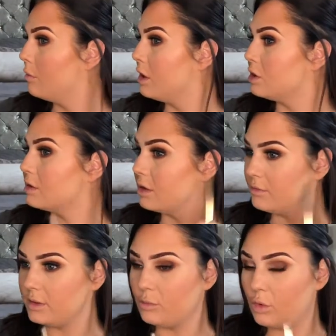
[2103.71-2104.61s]
But it just
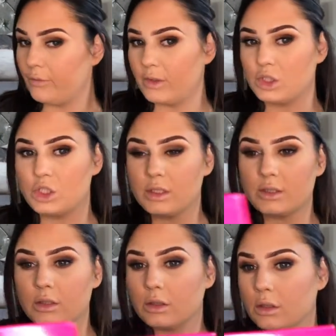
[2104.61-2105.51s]
gives it more of a
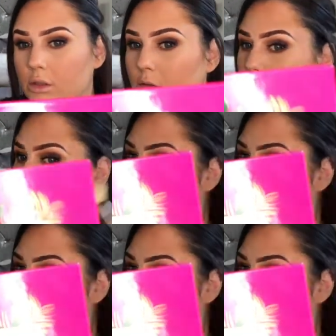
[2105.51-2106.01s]
chiseled,